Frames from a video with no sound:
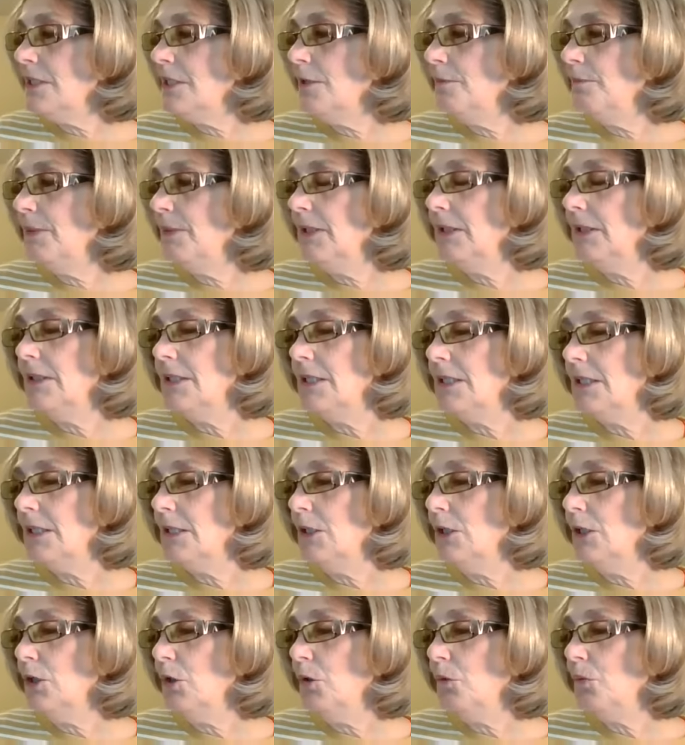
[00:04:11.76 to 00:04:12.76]

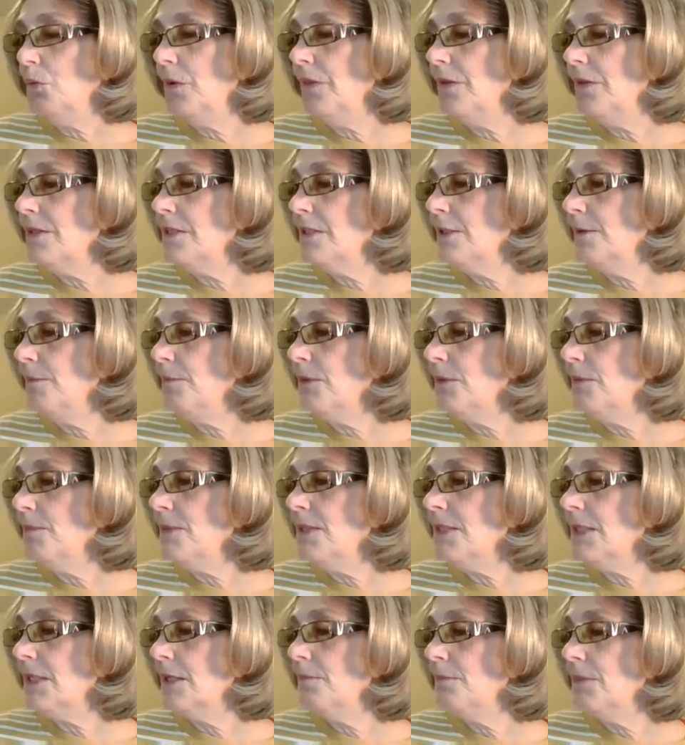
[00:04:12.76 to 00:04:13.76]
disability when the
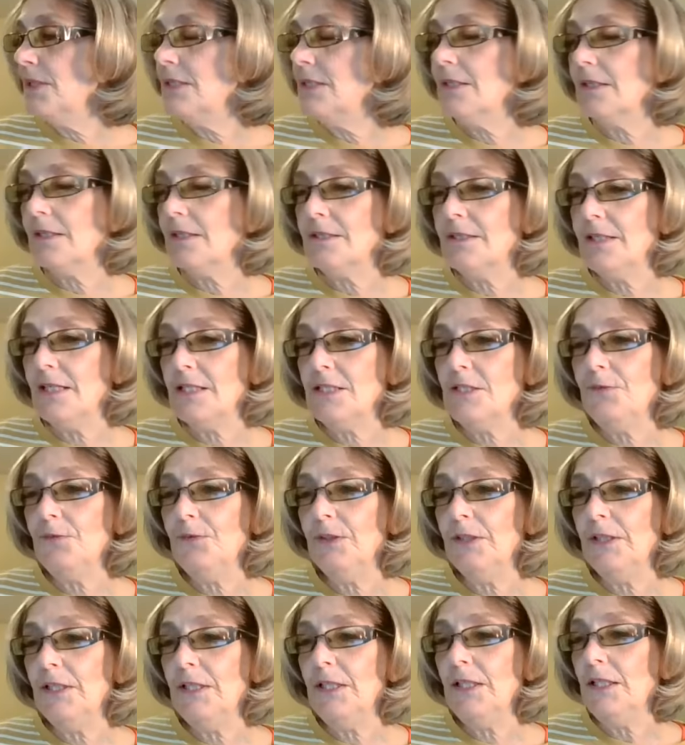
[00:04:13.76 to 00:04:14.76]
symptoms can be
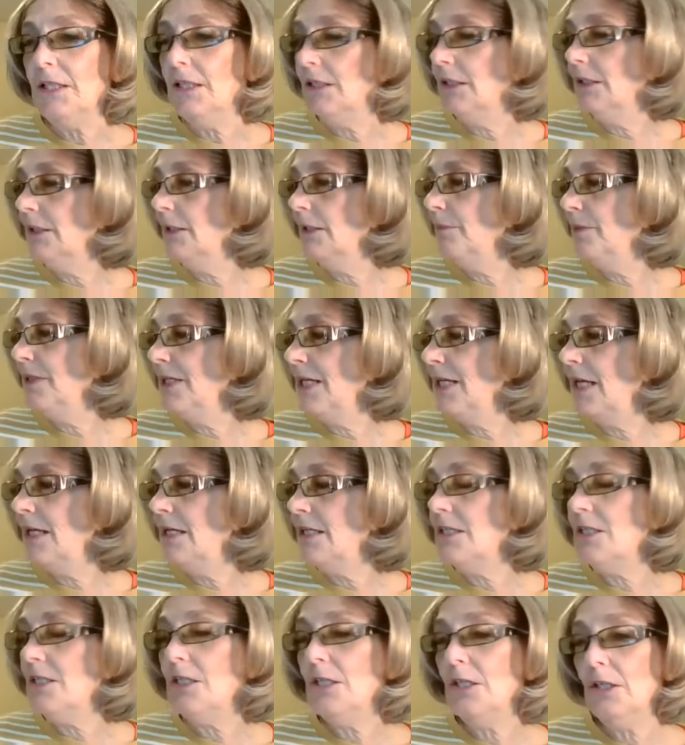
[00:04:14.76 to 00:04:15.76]
successfully
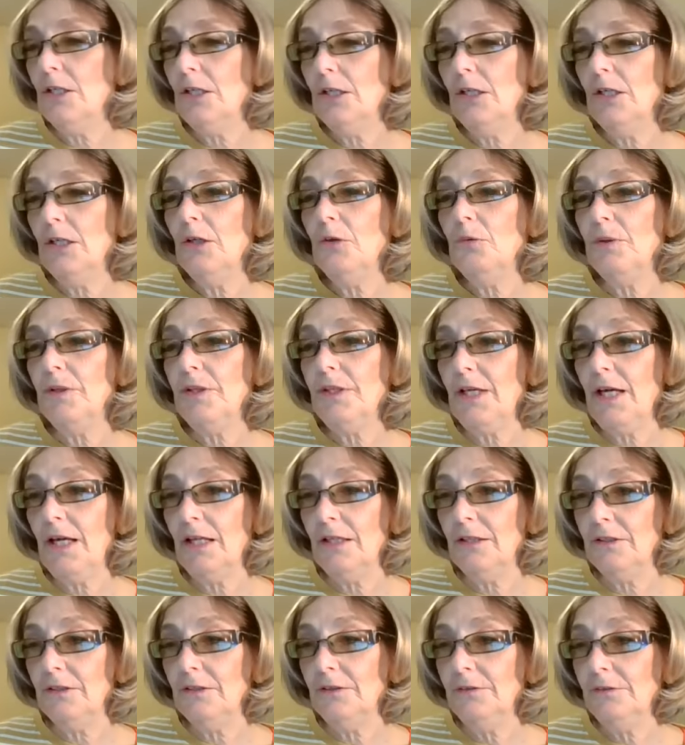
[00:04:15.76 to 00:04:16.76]
eliminated with
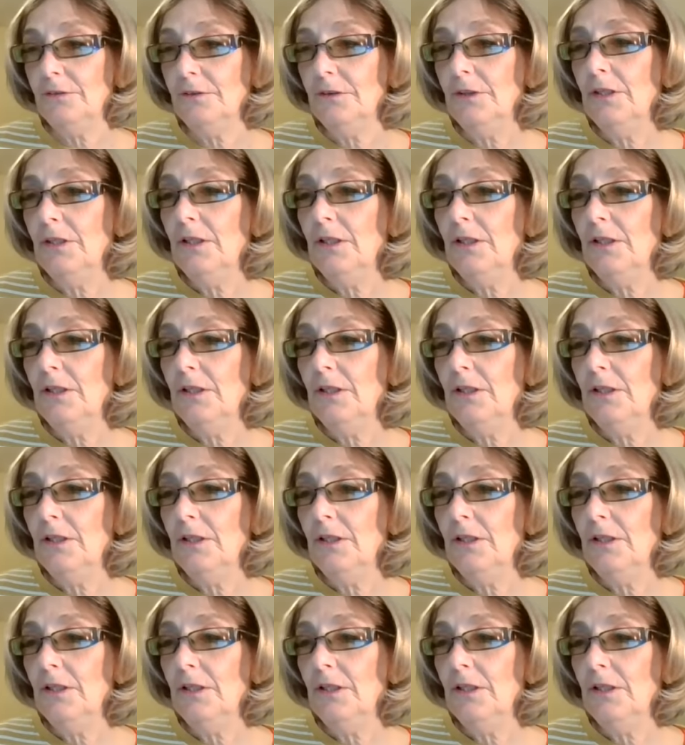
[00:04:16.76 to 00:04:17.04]
color.